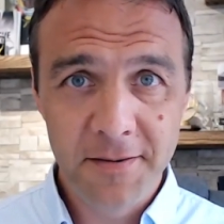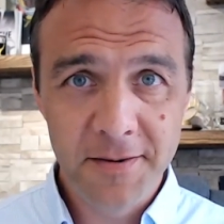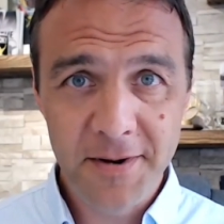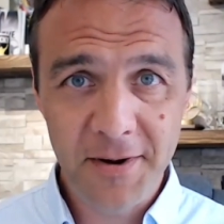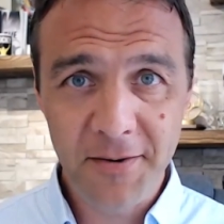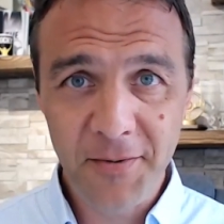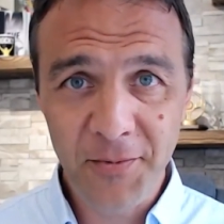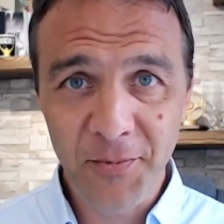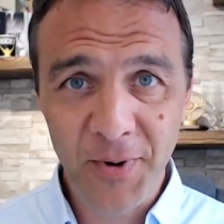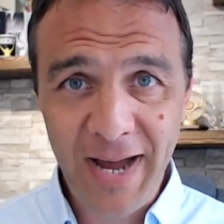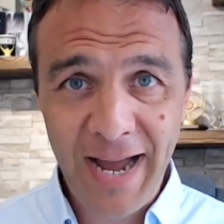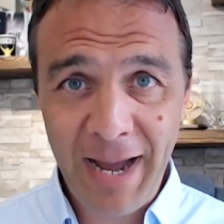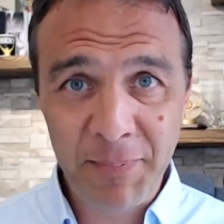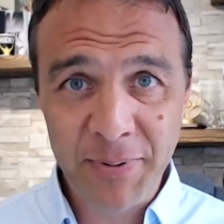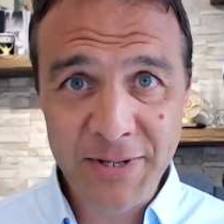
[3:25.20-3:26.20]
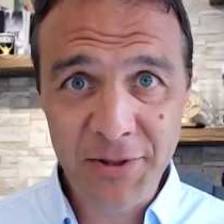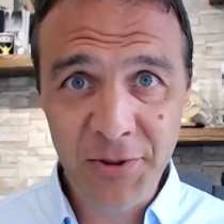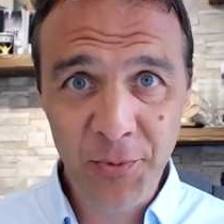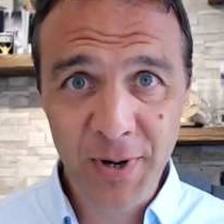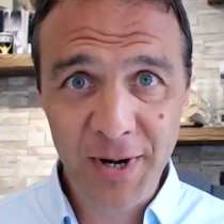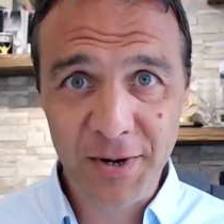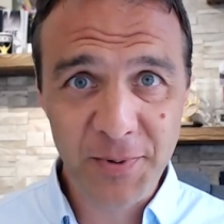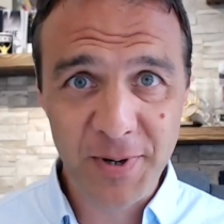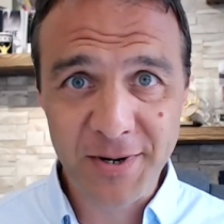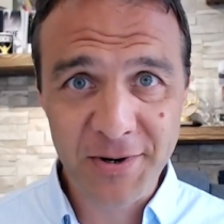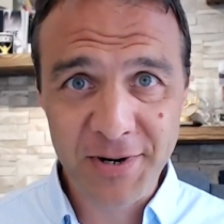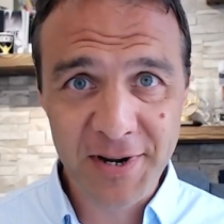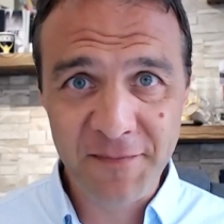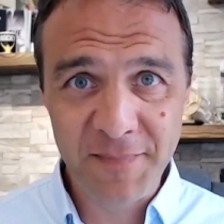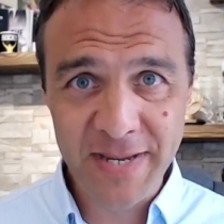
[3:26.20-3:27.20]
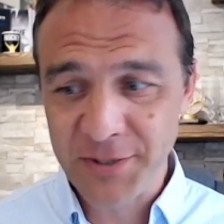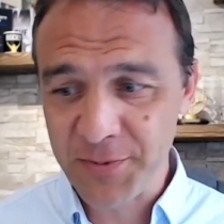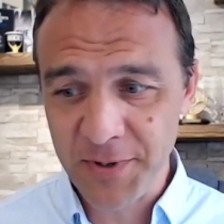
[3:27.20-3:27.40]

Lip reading: You know, what happened in the world? What could I have missed?